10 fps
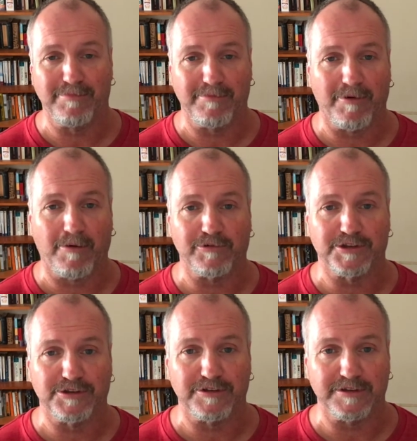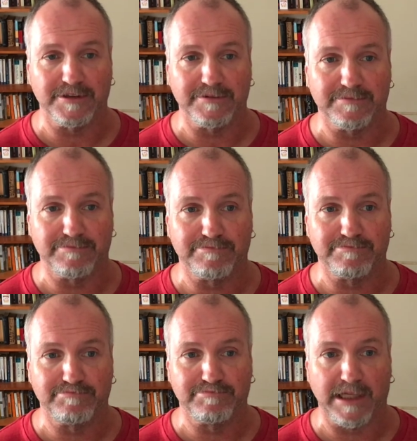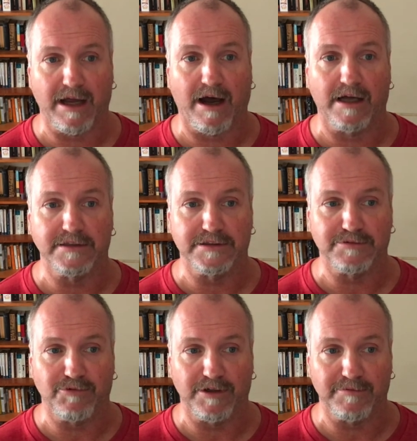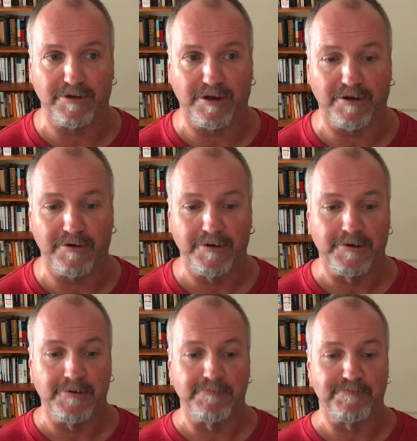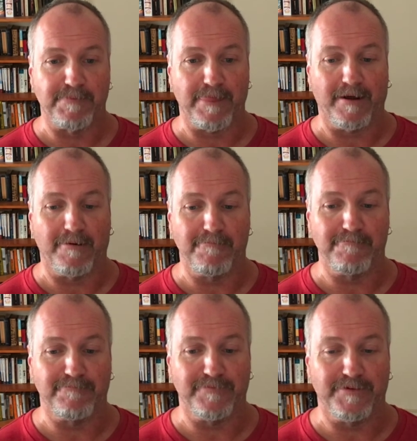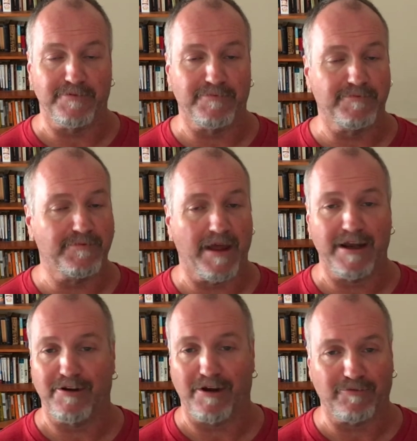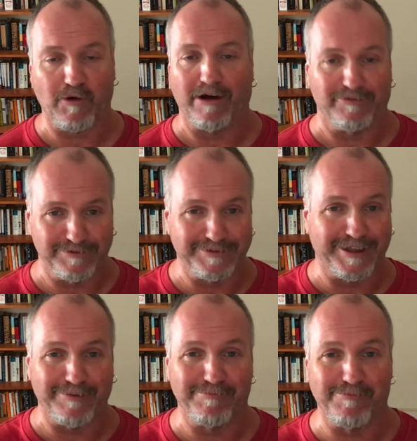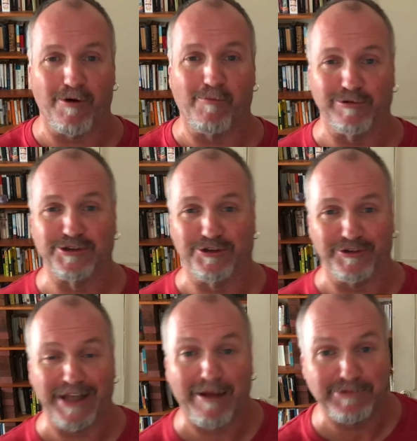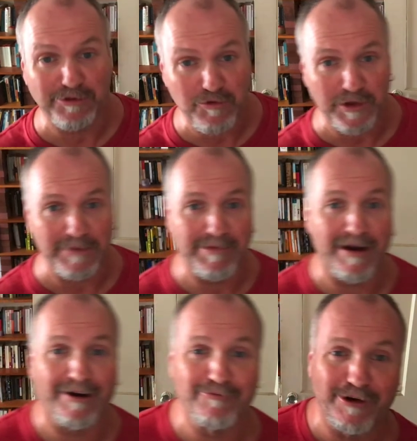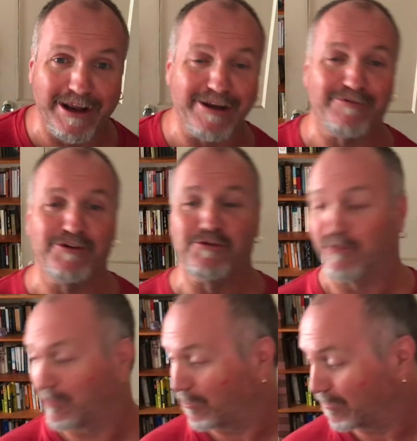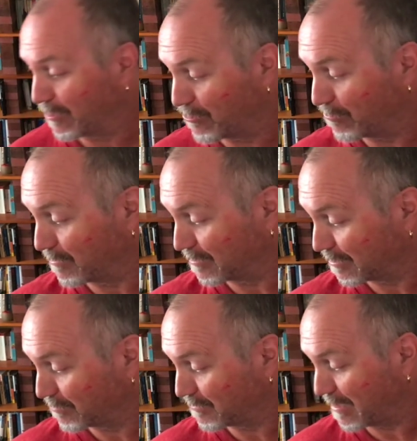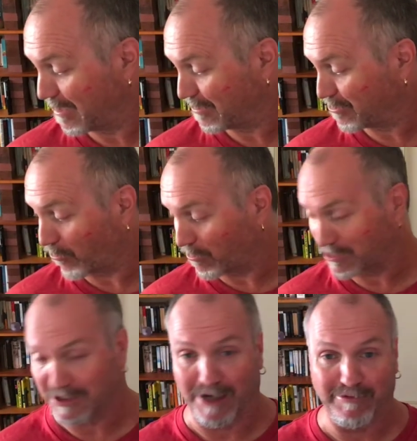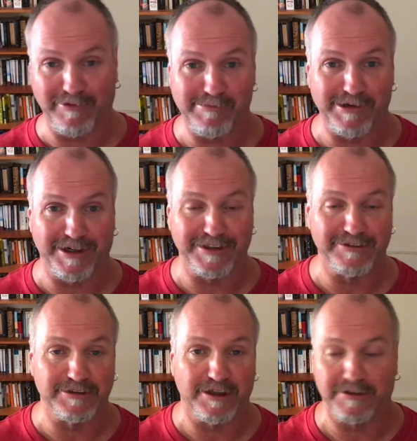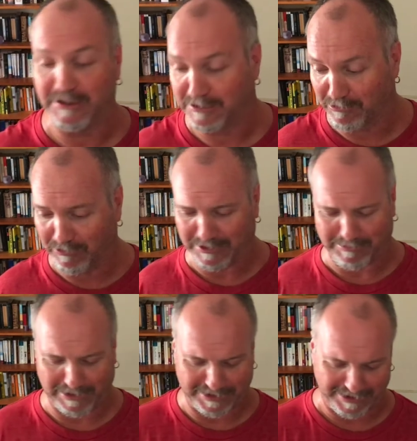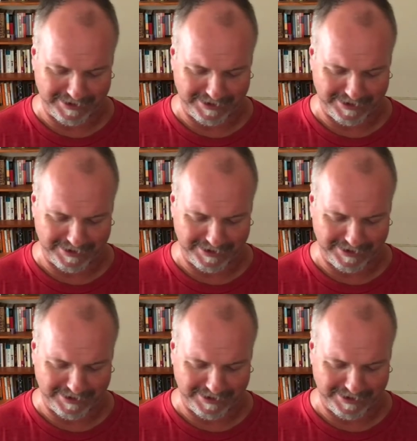almost certainly beyond what. Um, Anyway, well, not almost certainly, absolutely beyond what any of you were going to do, because this was a doorstop of a book. I think it's what is it, about